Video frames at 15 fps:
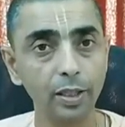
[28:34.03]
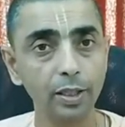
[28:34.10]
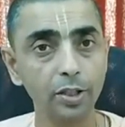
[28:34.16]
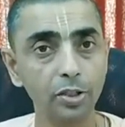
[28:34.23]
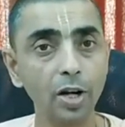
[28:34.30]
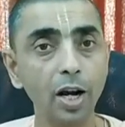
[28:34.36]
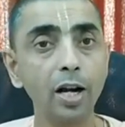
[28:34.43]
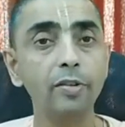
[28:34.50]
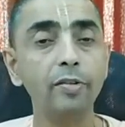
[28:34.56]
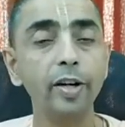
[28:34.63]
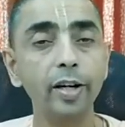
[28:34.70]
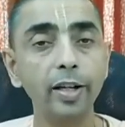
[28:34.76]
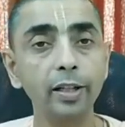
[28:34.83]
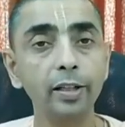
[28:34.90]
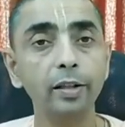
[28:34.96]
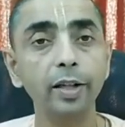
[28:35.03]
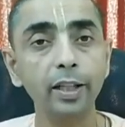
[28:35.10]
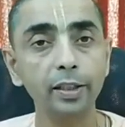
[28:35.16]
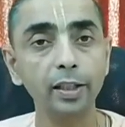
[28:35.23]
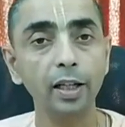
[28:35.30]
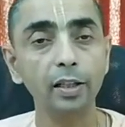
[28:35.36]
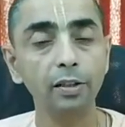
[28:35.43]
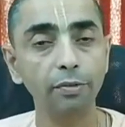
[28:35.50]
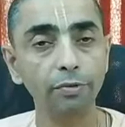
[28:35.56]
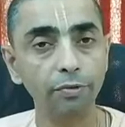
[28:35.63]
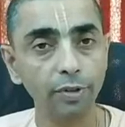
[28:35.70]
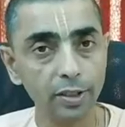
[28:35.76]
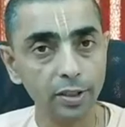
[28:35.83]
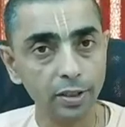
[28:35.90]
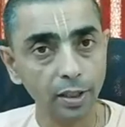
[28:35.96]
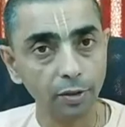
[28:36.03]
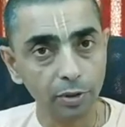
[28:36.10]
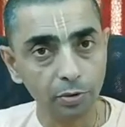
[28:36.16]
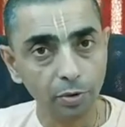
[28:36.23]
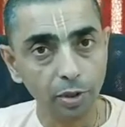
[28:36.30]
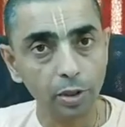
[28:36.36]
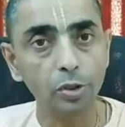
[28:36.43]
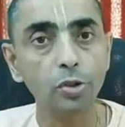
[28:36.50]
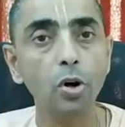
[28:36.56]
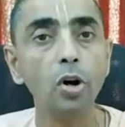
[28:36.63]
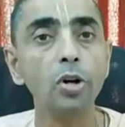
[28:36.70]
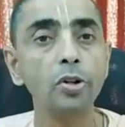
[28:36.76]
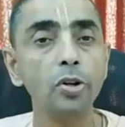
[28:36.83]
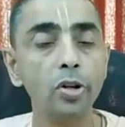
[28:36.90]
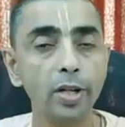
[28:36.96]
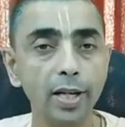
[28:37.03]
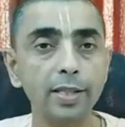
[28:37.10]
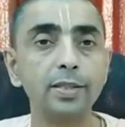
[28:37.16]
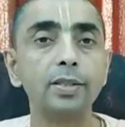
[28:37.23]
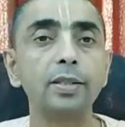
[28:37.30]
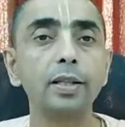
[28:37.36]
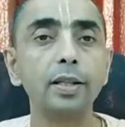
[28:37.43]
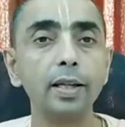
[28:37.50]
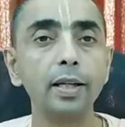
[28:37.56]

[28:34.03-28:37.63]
start reading Gita, the first thing which will dawn on us